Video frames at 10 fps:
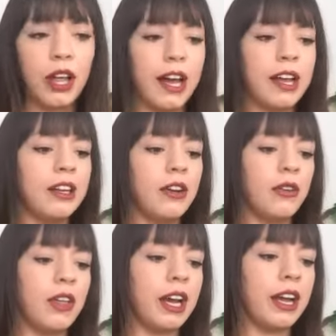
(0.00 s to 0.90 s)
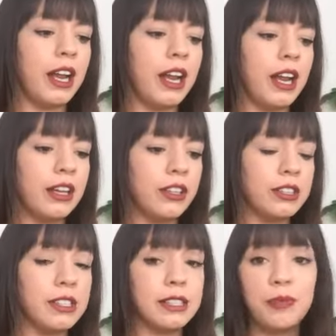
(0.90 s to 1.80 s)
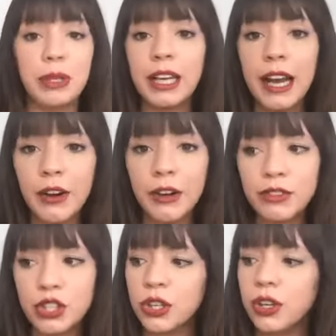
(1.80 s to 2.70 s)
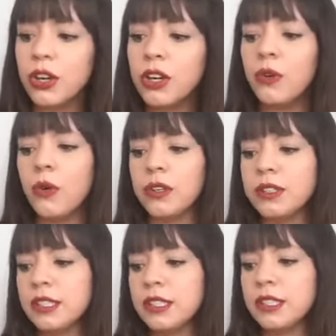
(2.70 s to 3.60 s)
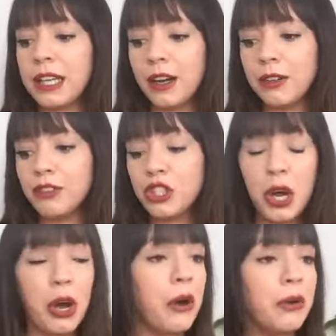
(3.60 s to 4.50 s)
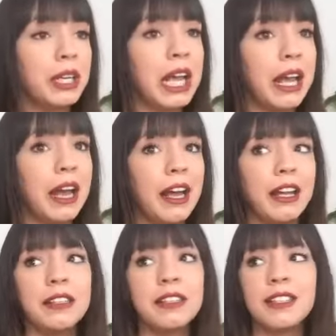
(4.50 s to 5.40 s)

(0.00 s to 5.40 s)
I know that I could speak out of turn or speak out of tone and